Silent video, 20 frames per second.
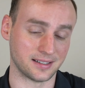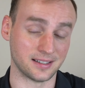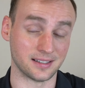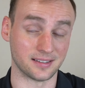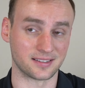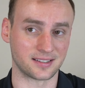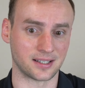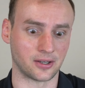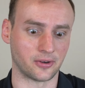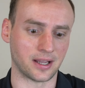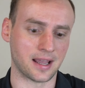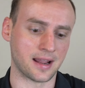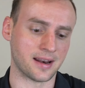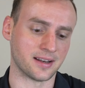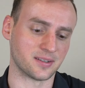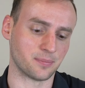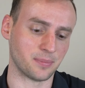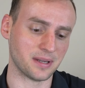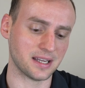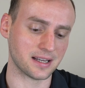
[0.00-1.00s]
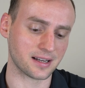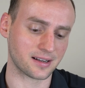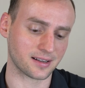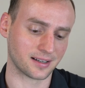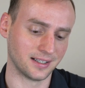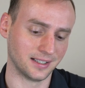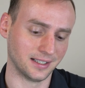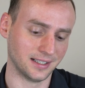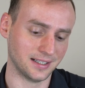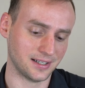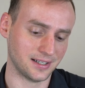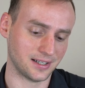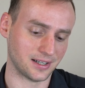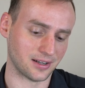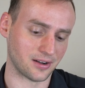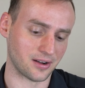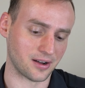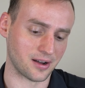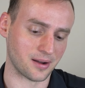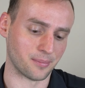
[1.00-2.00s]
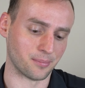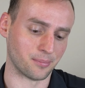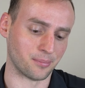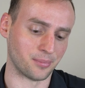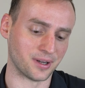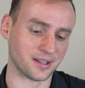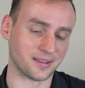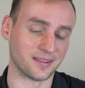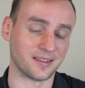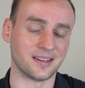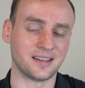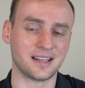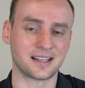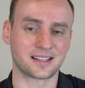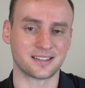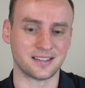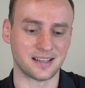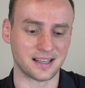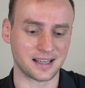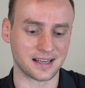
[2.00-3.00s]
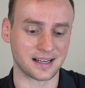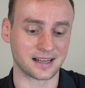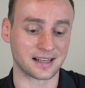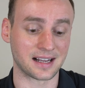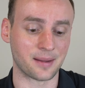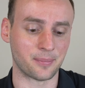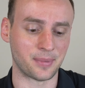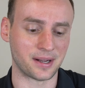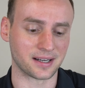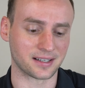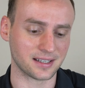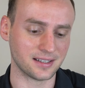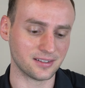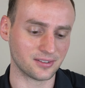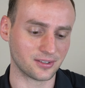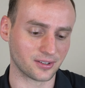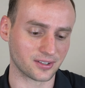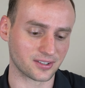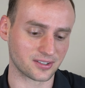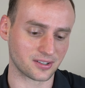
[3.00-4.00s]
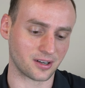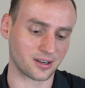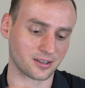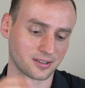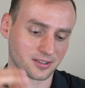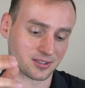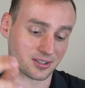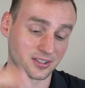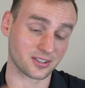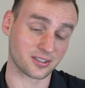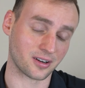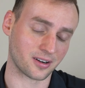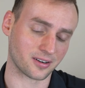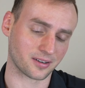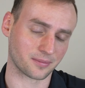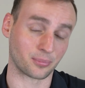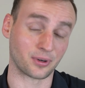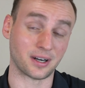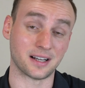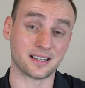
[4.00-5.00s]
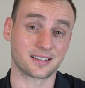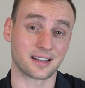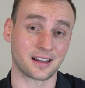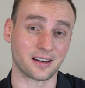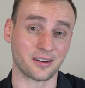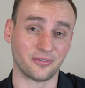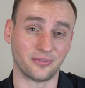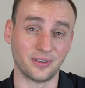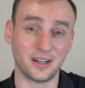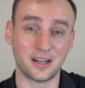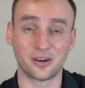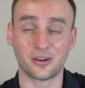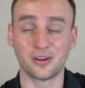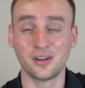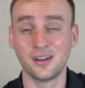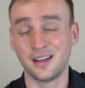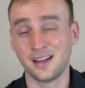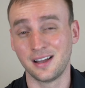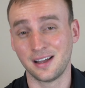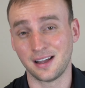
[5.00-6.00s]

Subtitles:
I didn't sell it at its peak, but the next day I got back into the stock because the stock price kind of fell